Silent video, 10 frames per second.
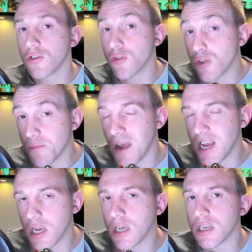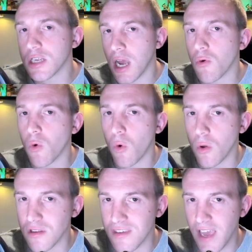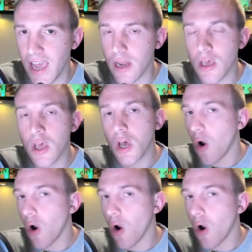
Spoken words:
So especially at Town Hall 10,